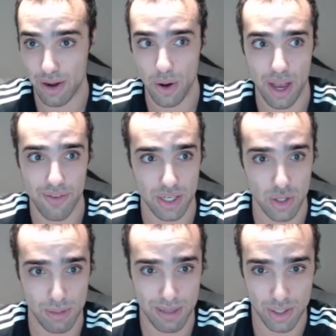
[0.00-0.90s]
Oh, I haven't
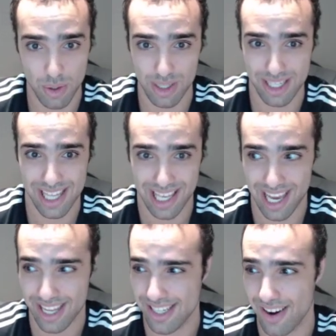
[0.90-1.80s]
told you about the coolest thing
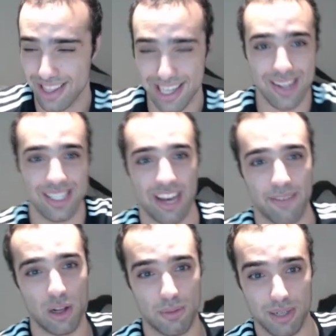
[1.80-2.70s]
yet. Sorry, the downside of
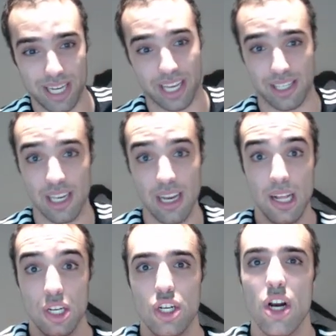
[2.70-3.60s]
multiple takes.
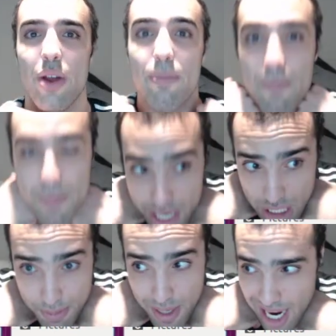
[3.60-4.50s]
Sure, it may
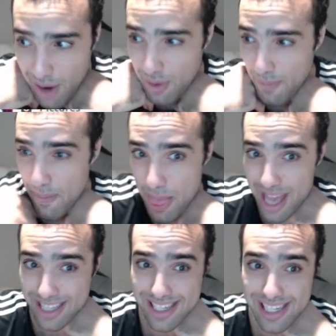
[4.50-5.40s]
spit out
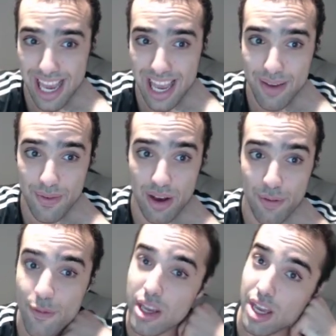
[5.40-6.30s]
and save a
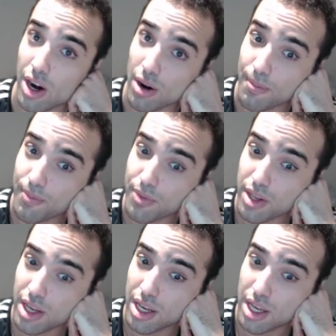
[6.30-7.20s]
figure,
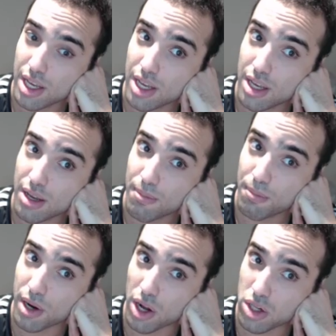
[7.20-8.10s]

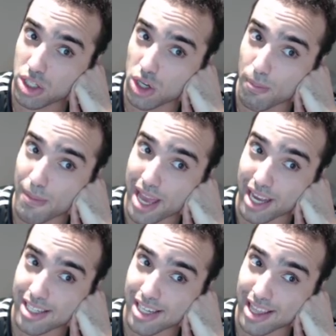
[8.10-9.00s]
but it also
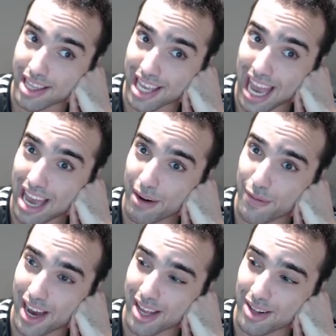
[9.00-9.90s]
makes the CAD
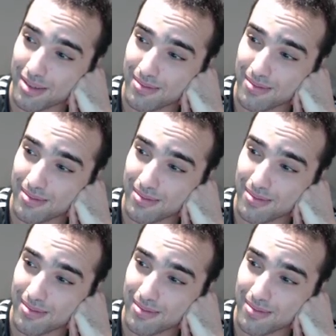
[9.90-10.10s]
file.